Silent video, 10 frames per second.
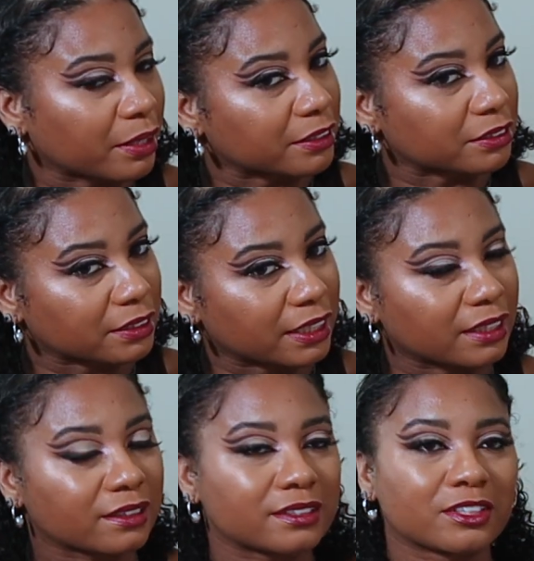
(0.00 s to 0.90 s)

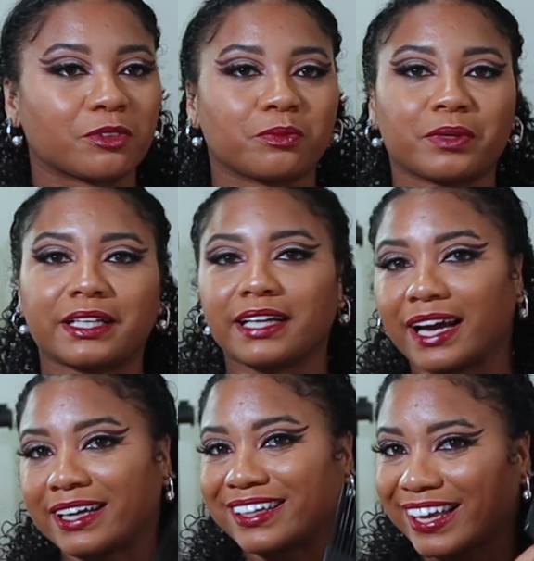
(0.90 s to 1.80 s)
underneath, so when
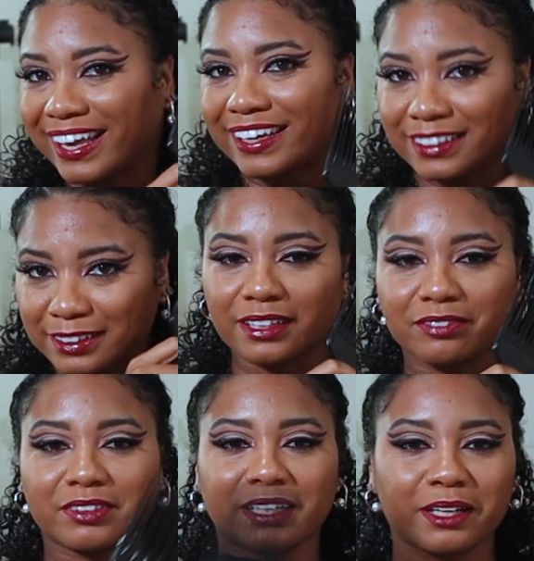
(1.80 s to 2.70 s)
I can
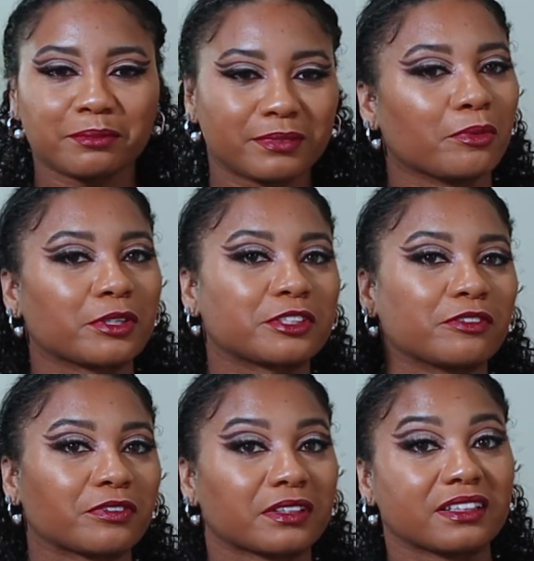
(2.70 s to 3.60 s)
lift it up, more so
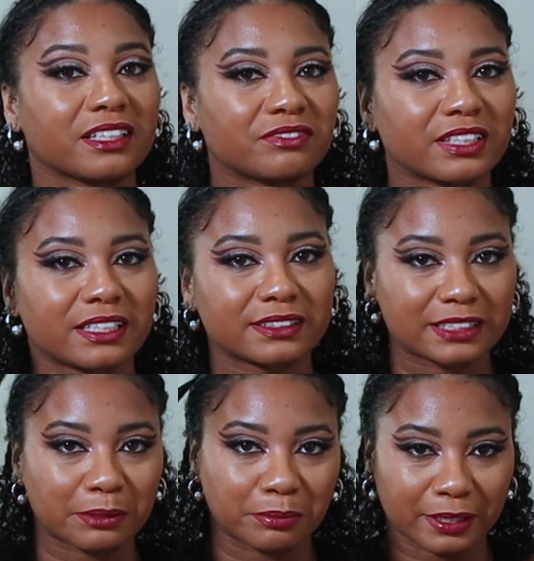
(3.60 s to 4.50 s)
for lifting and
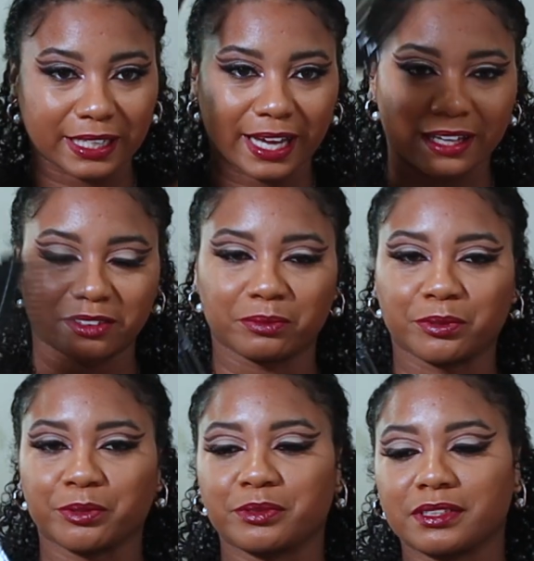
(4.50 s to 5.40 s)
separating at the
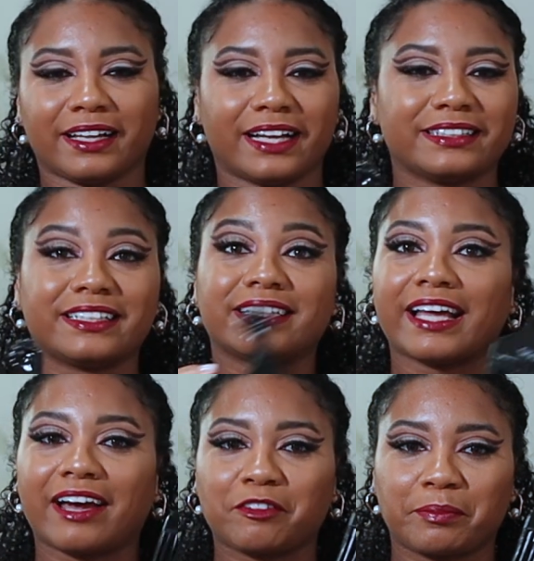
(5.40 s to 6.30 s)
roots. I didn't
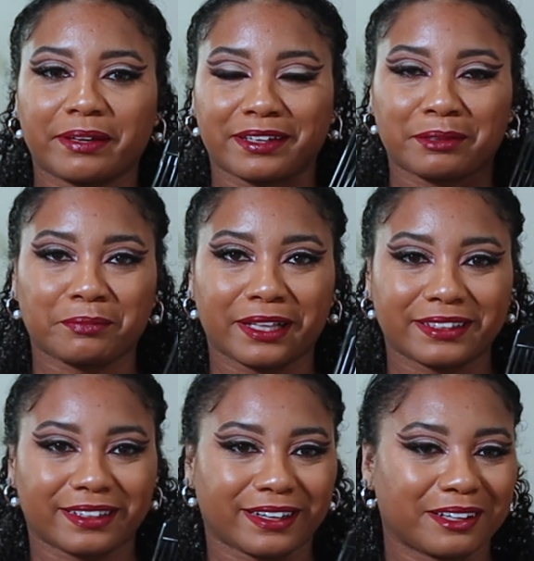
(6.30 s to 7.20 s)
have a pick, and I'm
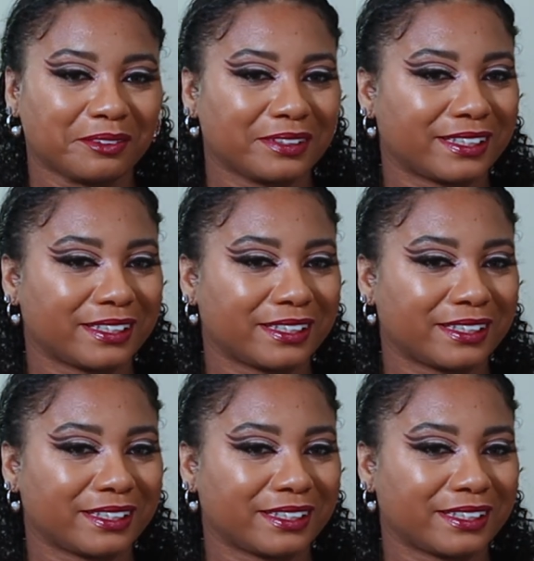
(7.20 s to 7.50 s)
glad that I got one